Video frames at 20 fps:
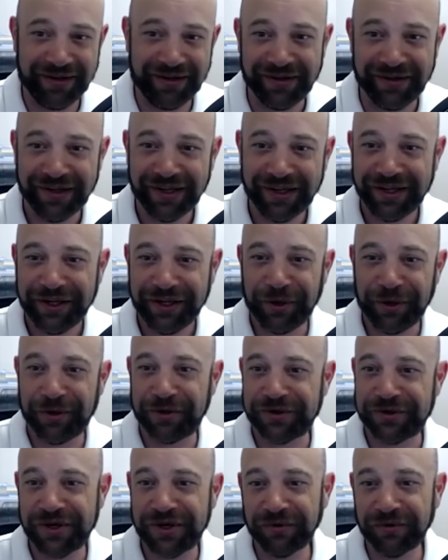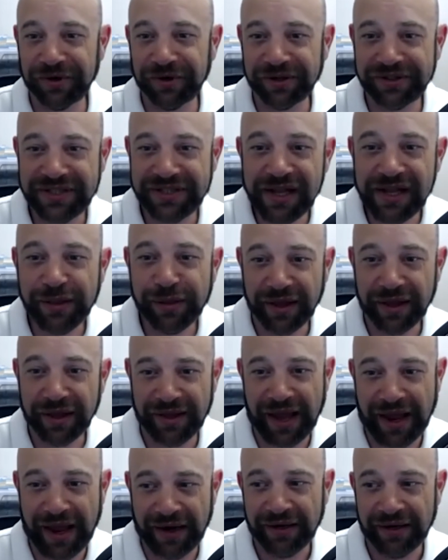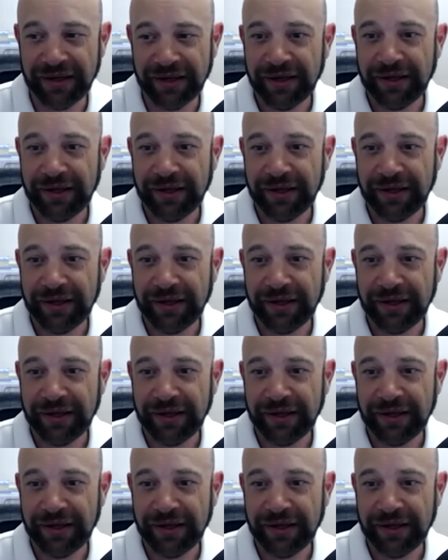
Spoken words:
And, there's no real teeth to that.